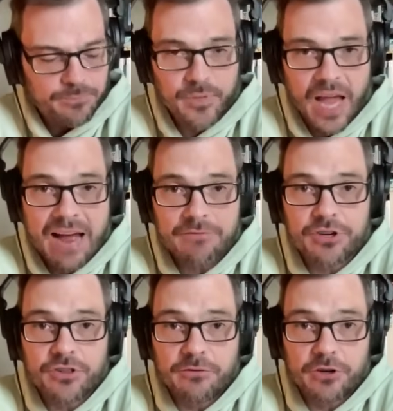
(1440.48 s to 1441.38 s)

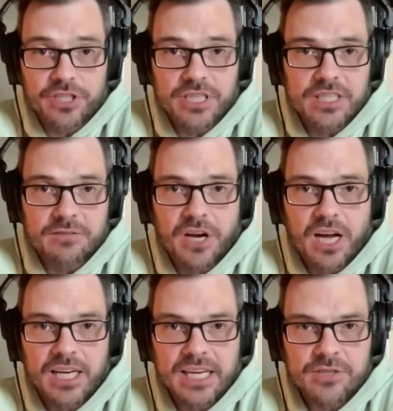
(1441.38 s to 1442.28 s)
After the First
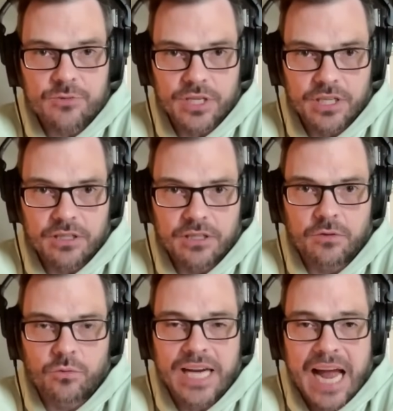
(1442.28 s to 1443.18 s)
Intifada, Israel
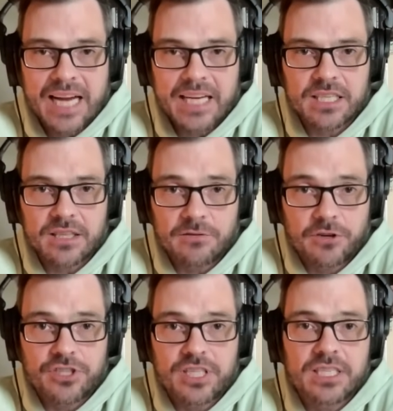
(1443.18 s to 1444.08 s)
reacts to the
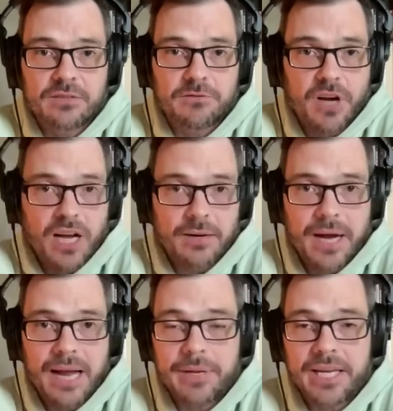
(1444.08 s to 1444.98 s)
First Intifada
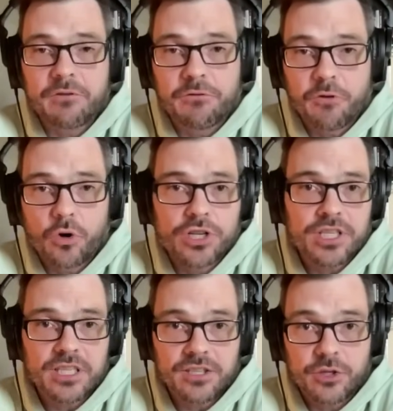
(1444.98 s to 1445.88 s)
by being
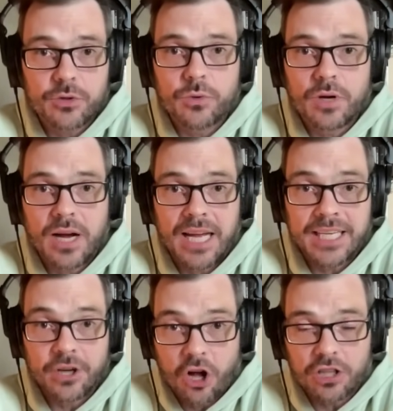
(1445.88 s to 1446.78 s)
forced to
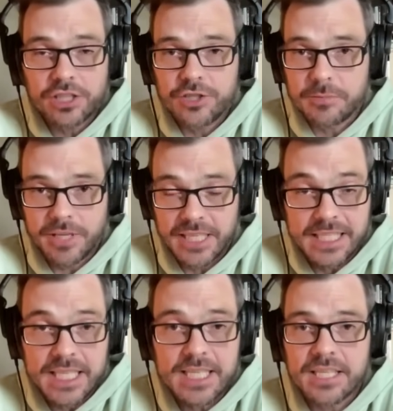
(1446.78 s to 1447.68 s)
acknowledge the
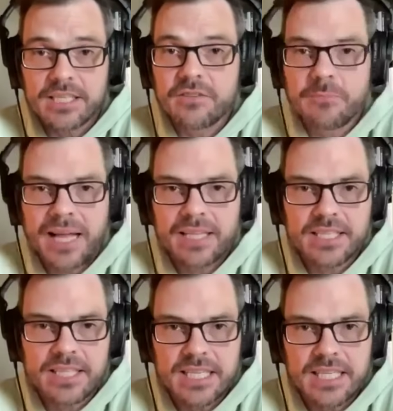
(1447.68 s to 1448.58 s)
existence of
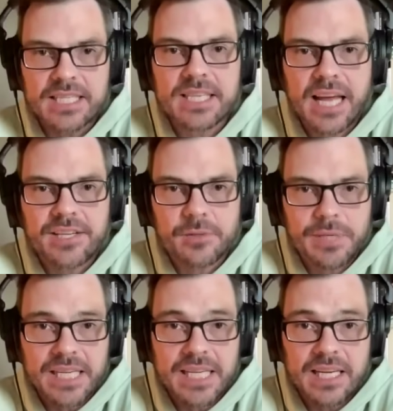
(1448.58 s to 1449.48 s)
Palestinians and to
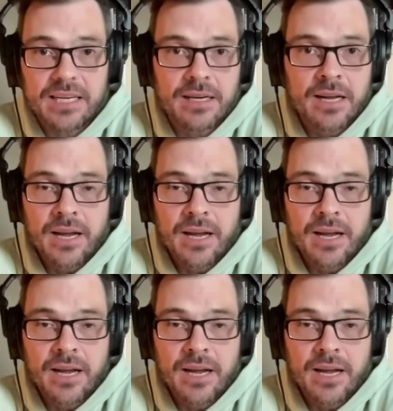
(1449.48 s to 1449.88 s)
begin